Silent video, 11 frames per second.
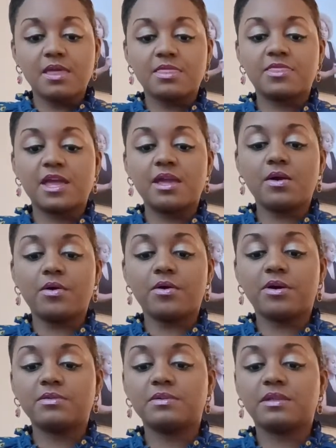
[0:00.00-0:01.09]
They
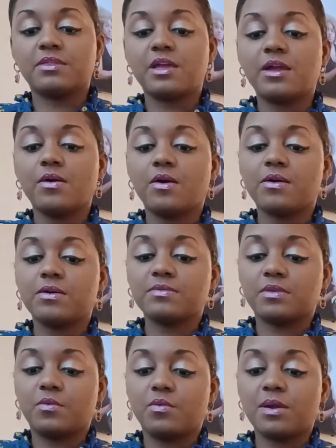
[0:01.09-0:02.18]
aren't. They are
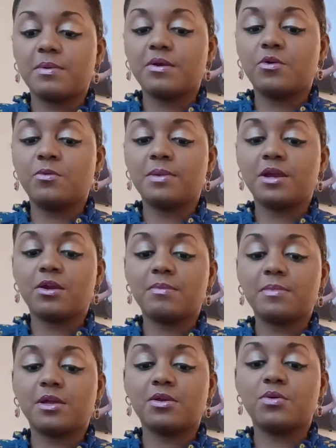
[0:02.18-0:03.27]
the women who marry
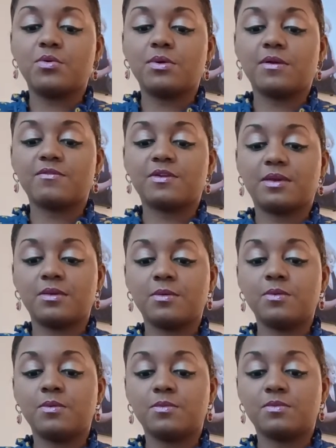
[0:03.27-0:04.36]
men who have
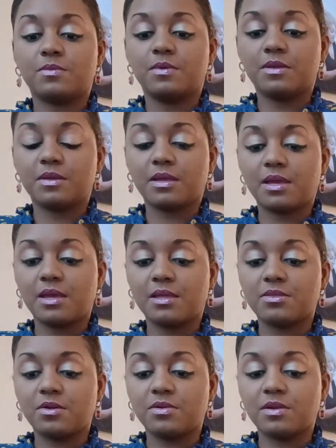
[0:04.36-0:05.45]
killed,
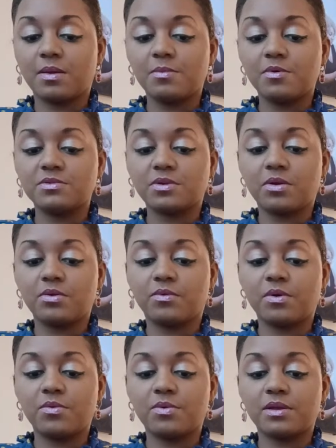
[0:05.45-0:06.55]
and their numbers are
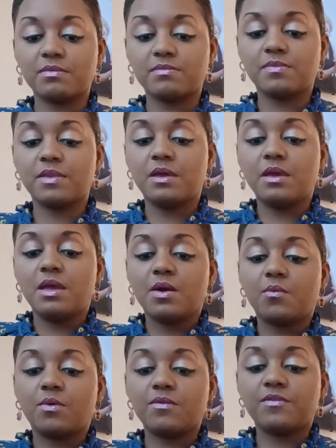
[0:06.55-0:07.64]
growing.
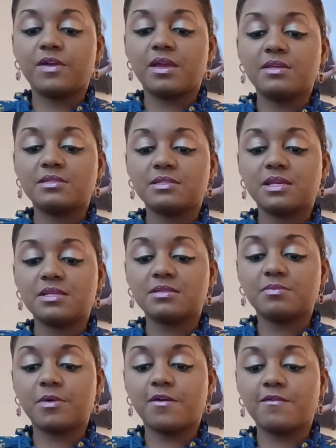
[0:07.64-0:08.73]
With a
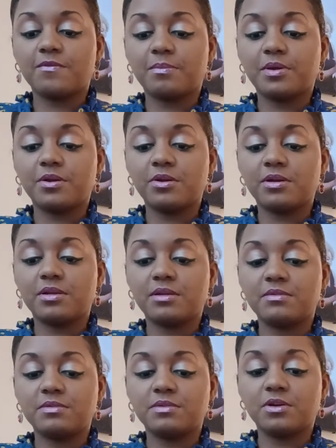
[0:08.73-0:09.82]
6-month period
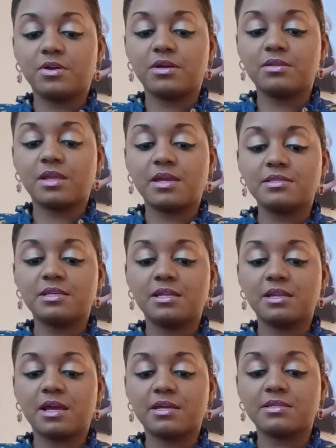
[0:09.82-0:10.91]
during
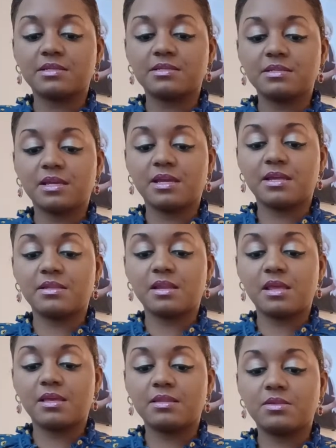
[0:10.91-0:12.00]
1990s in
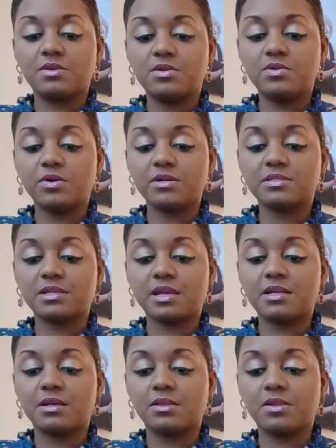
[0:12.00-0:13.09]
New York
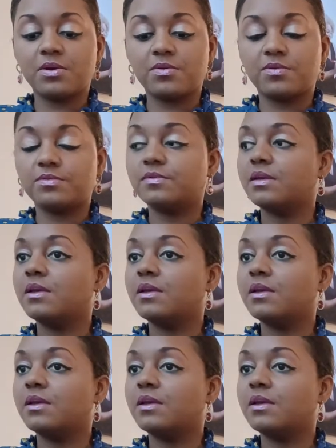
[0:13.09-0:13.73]
State alone,